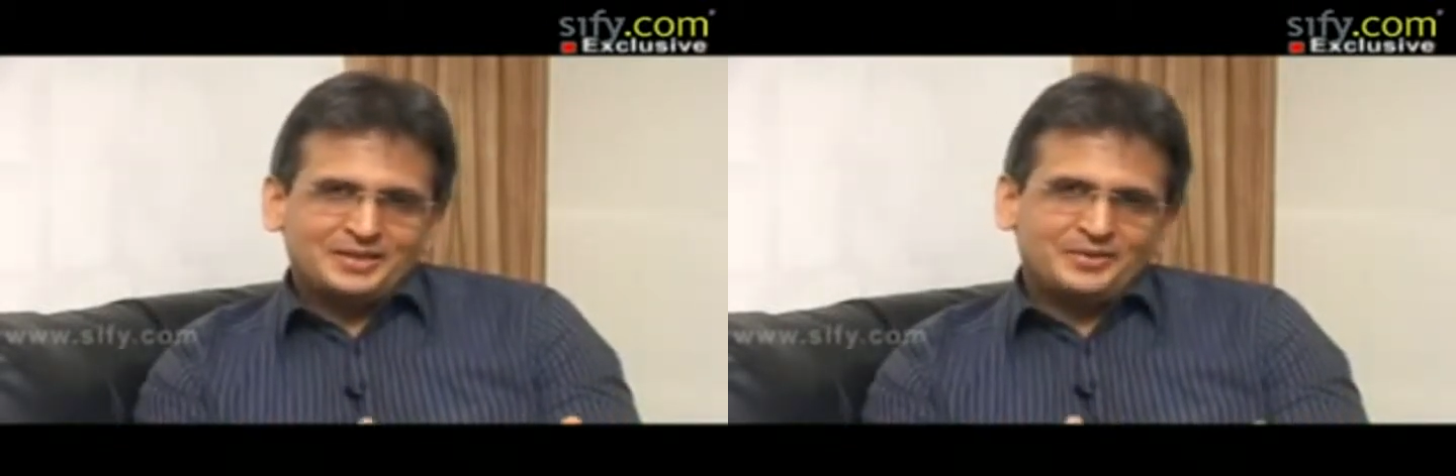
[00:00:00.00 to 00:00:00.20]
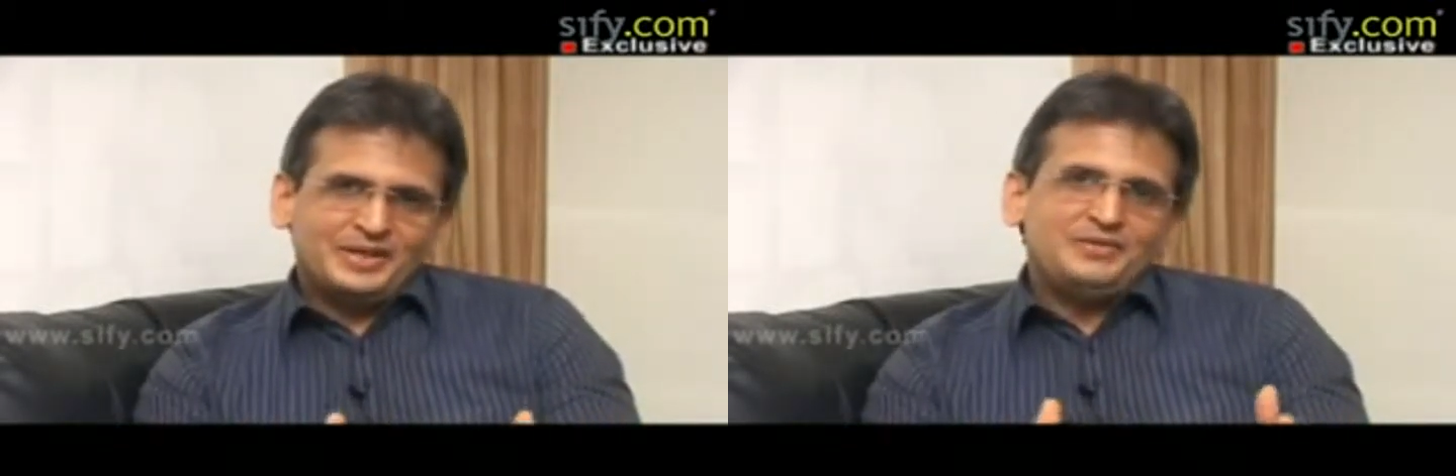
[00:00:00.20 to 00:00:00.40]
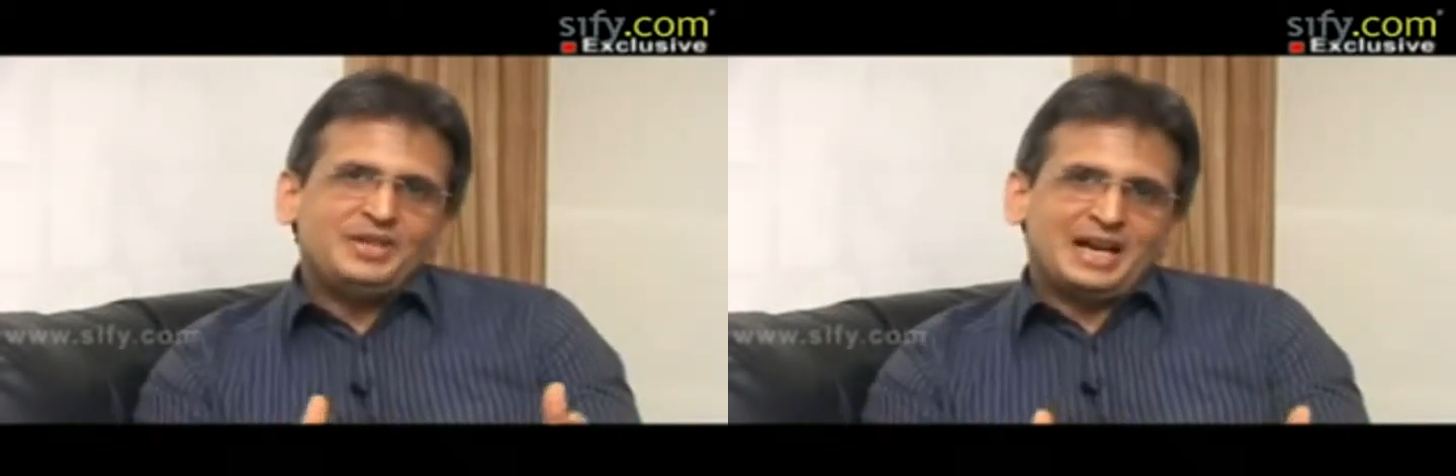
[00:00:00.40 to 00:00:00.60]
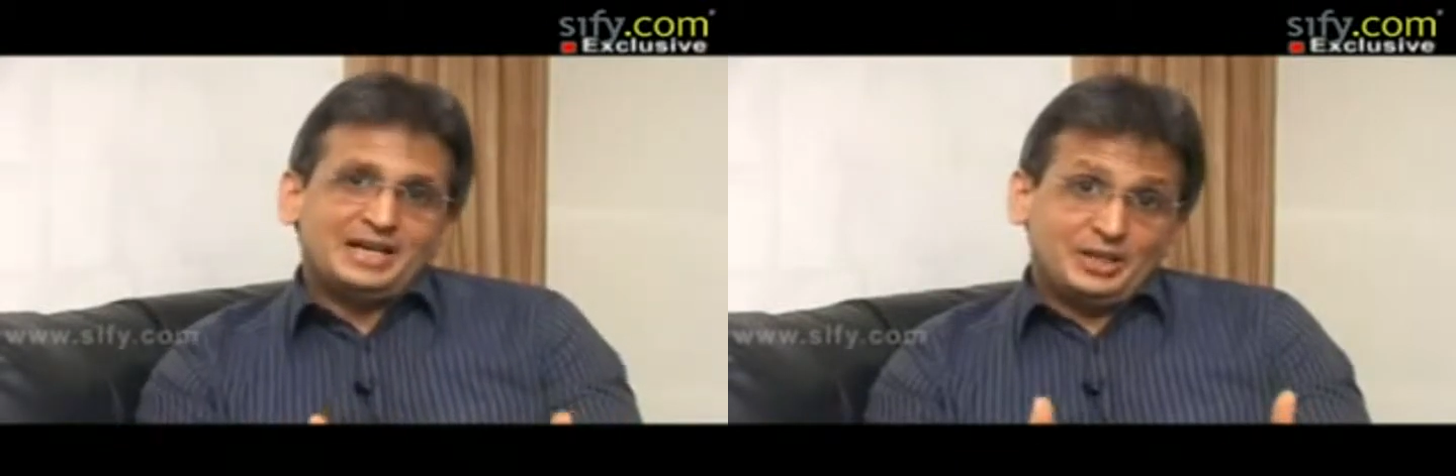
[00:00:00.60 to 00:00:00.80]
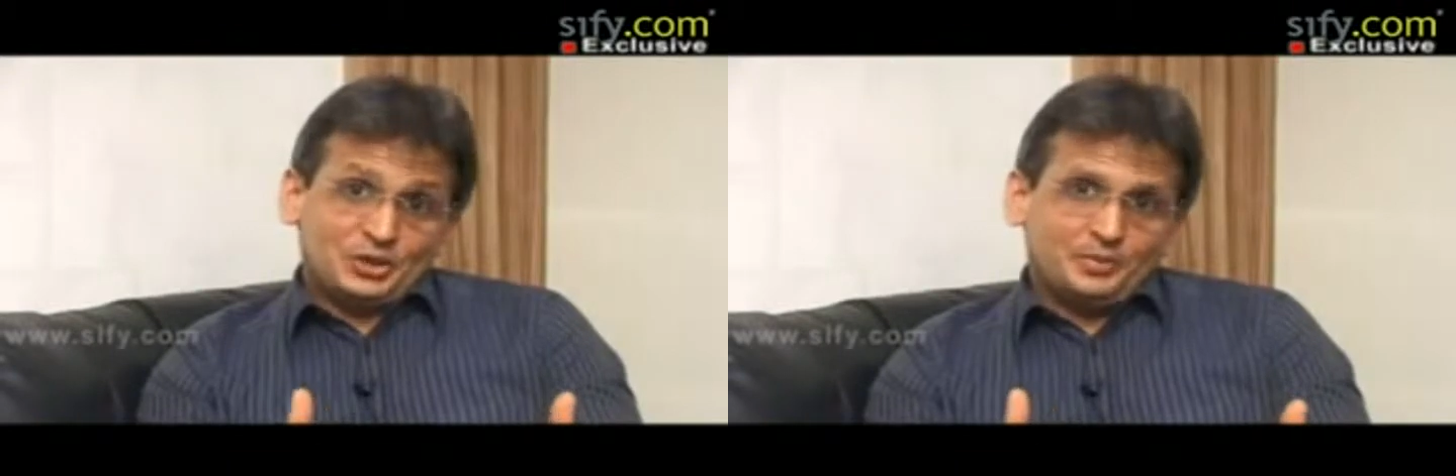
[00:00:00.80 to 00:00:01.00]
uh, when we
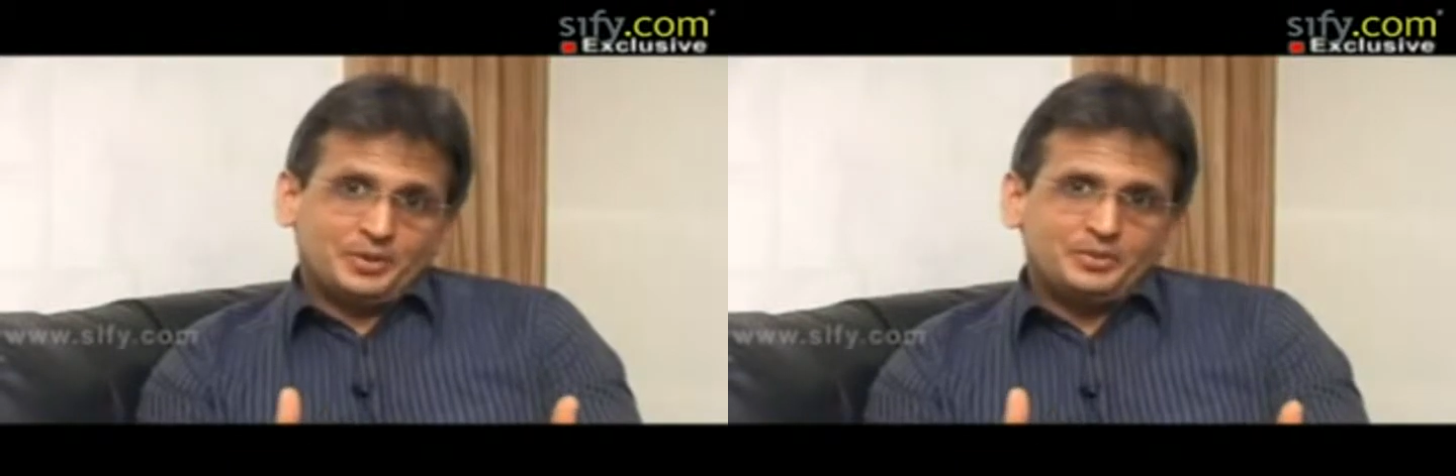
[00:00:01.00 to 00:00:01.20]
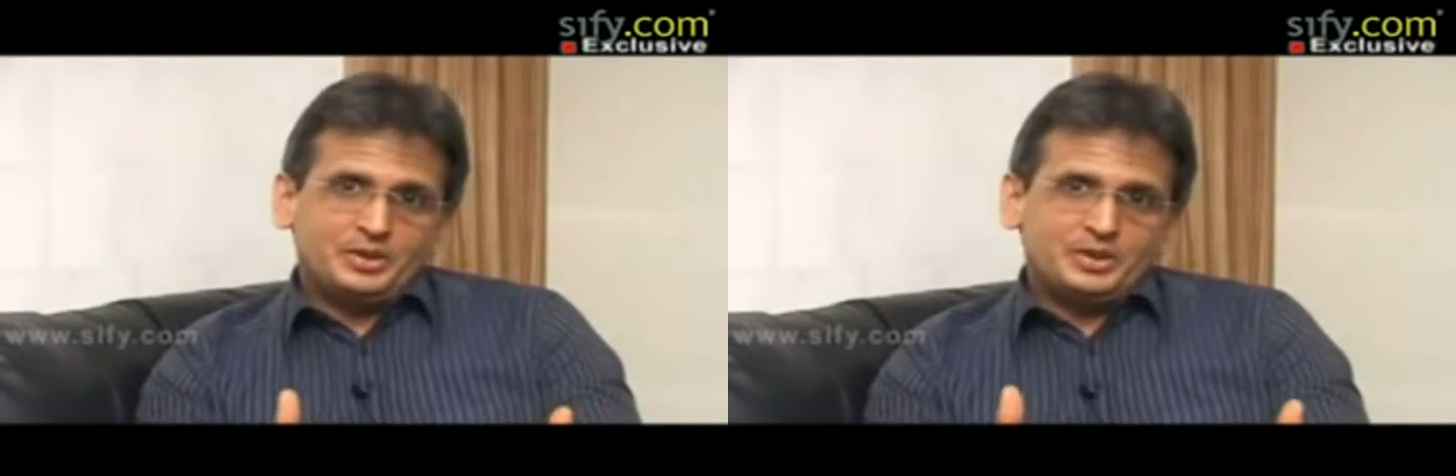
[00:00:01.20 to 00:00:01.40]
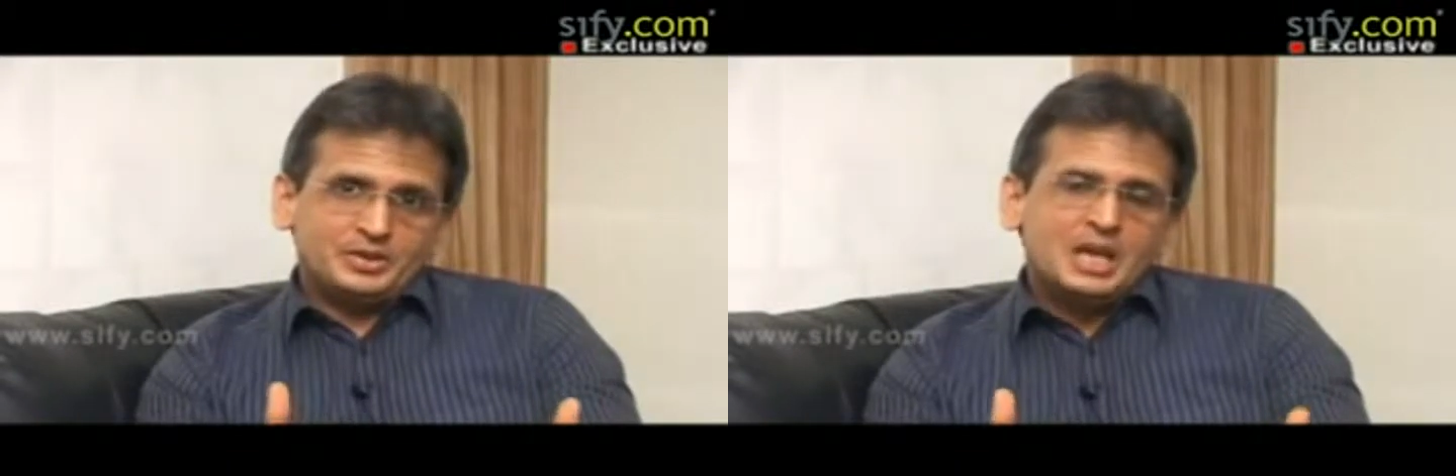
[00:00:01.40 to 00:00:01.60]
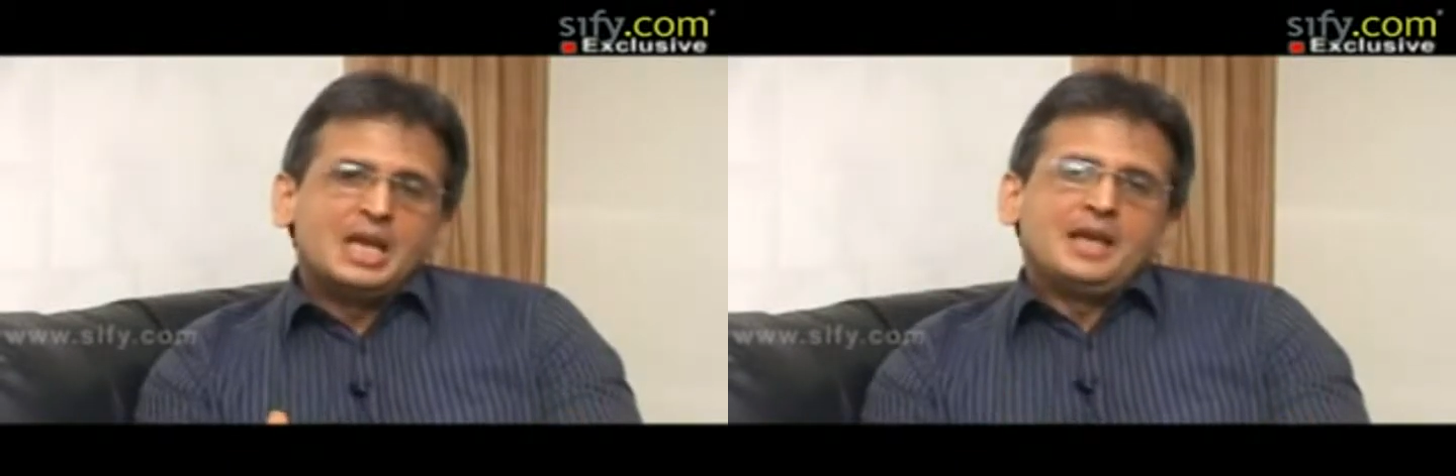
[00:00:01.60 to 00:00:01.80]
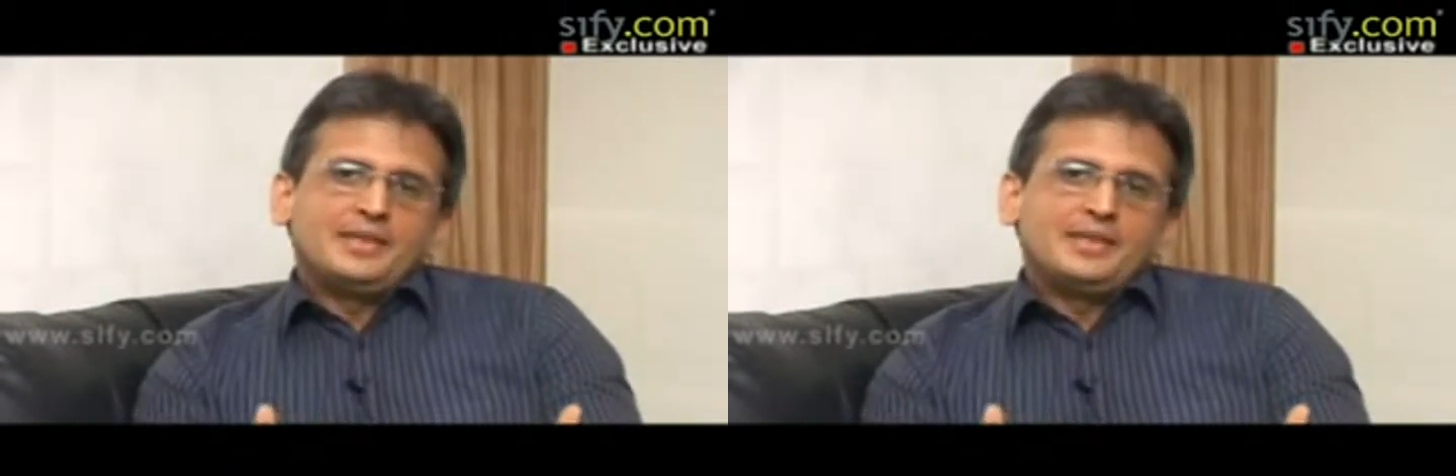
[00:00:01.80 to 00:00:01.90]
had desktop computers,